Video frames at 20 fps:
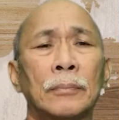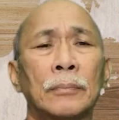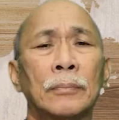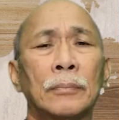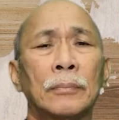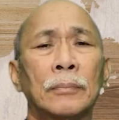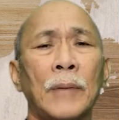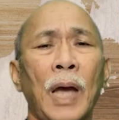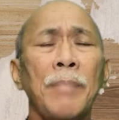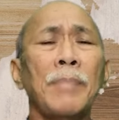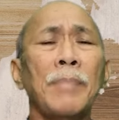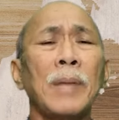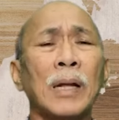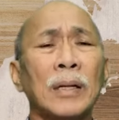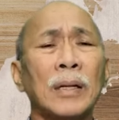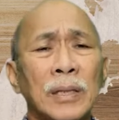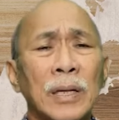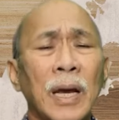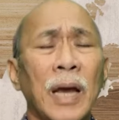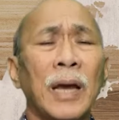I'm not
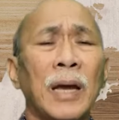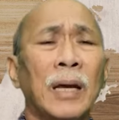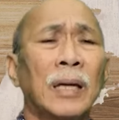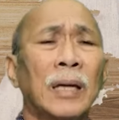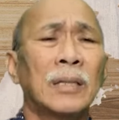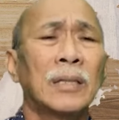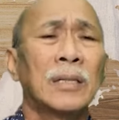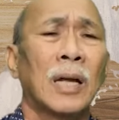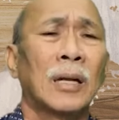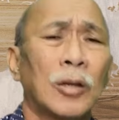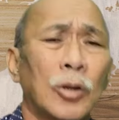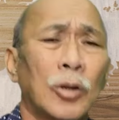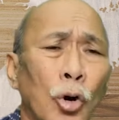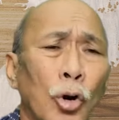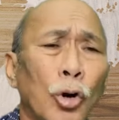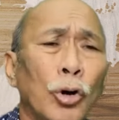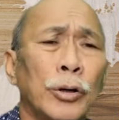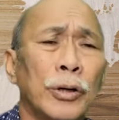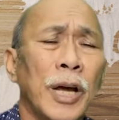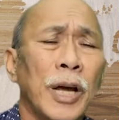saying it's not
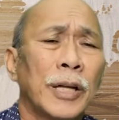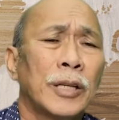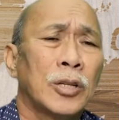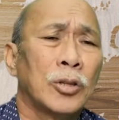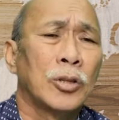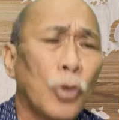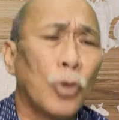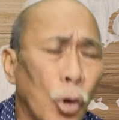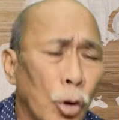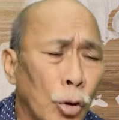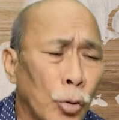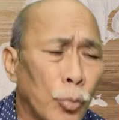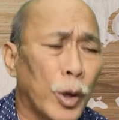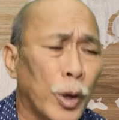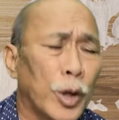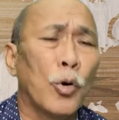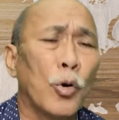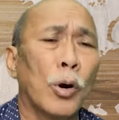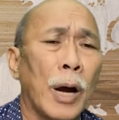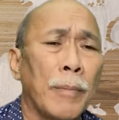good. It's good when
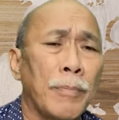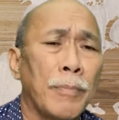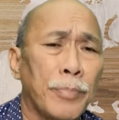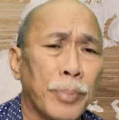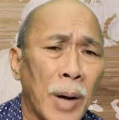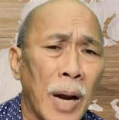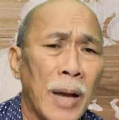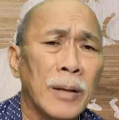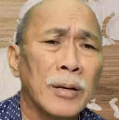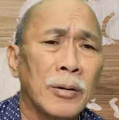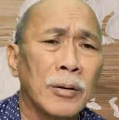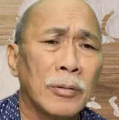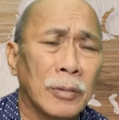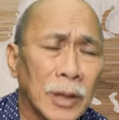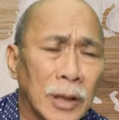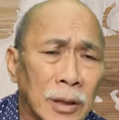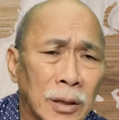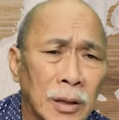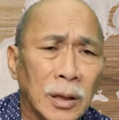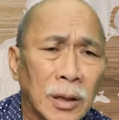you are a brand new
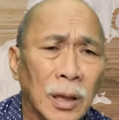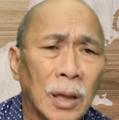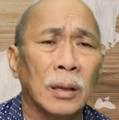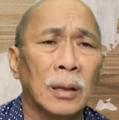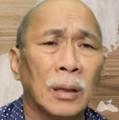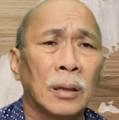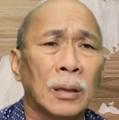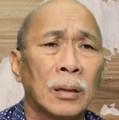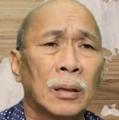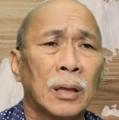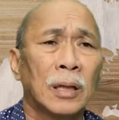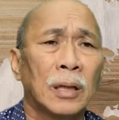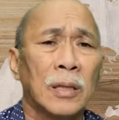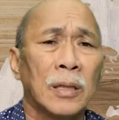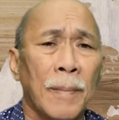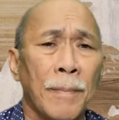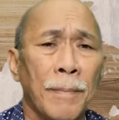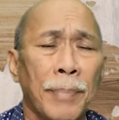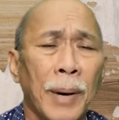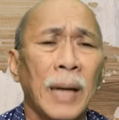Christian, that
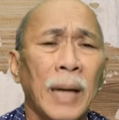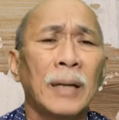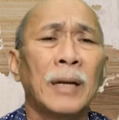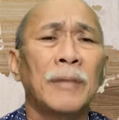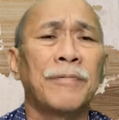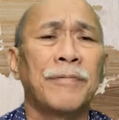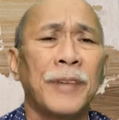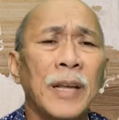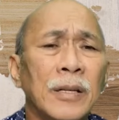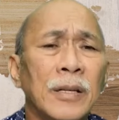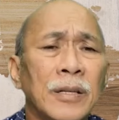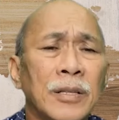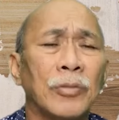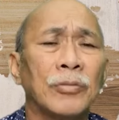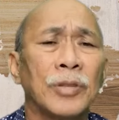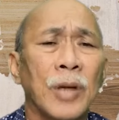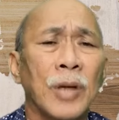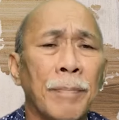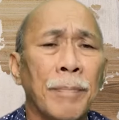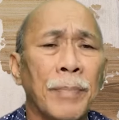somebody feeds you,
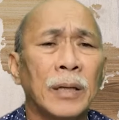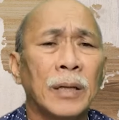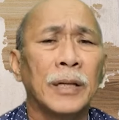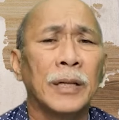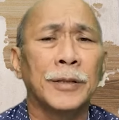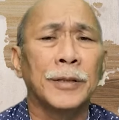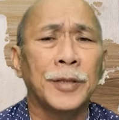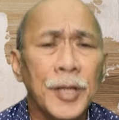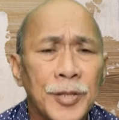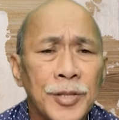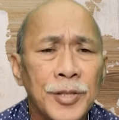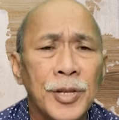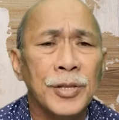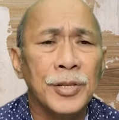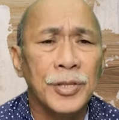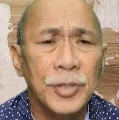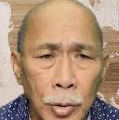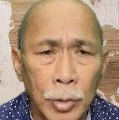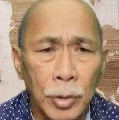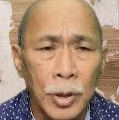somebody teaches
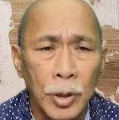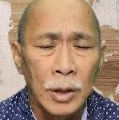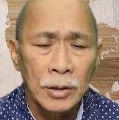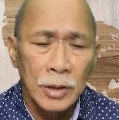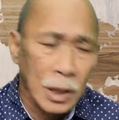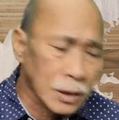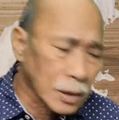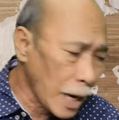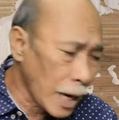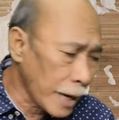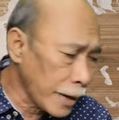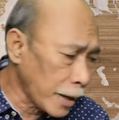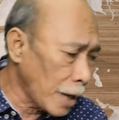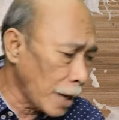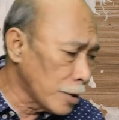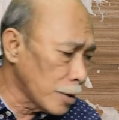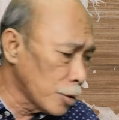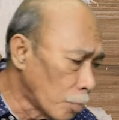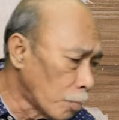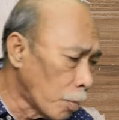you, just like a
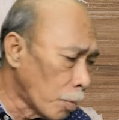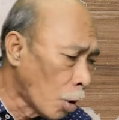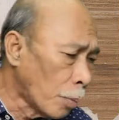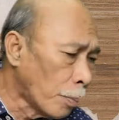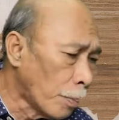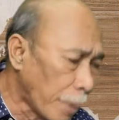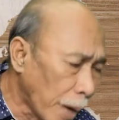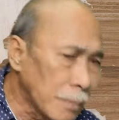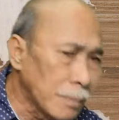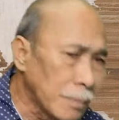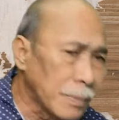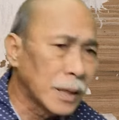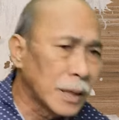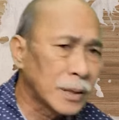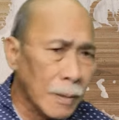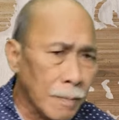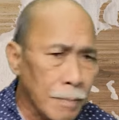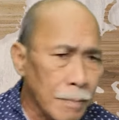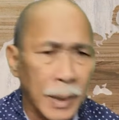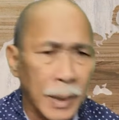newborn baby. Somebody